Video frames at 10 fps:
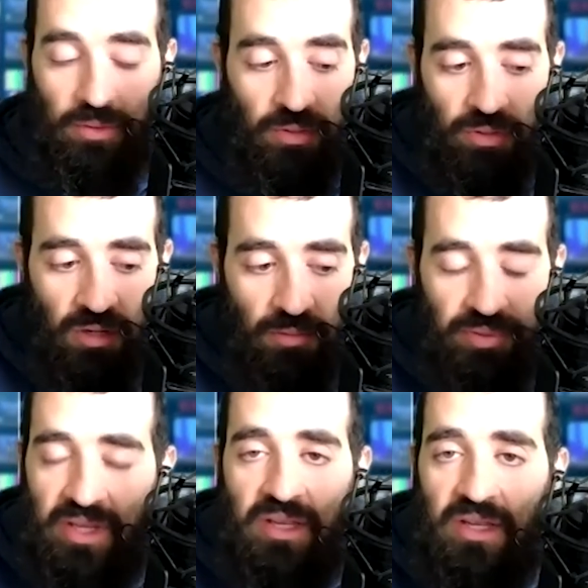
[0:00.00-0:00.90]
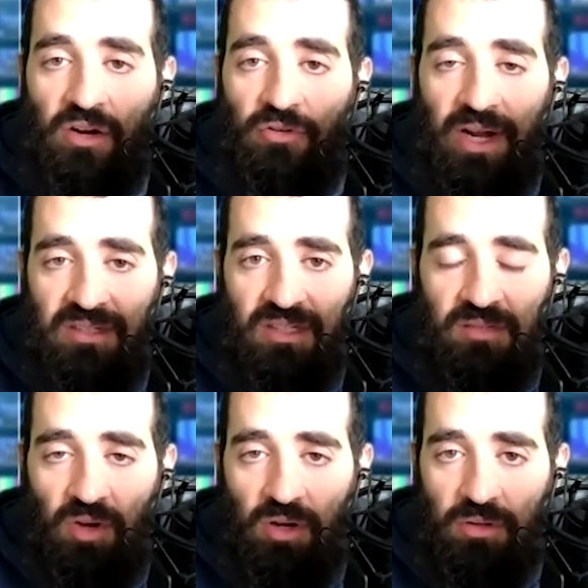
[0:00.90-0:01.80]
you're completely in crisis
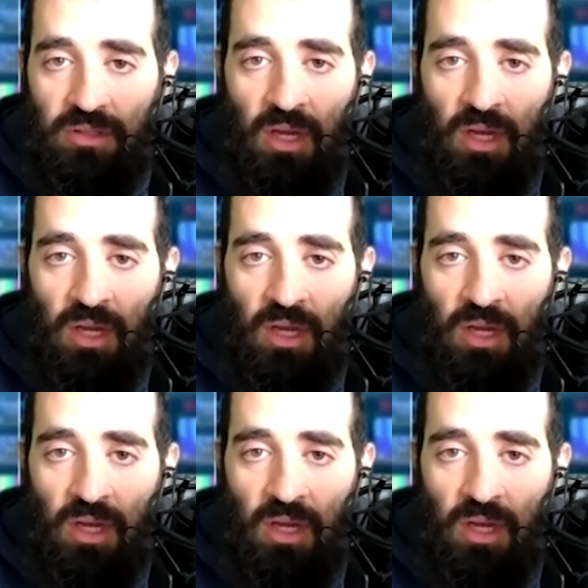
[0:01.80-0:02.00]
mode.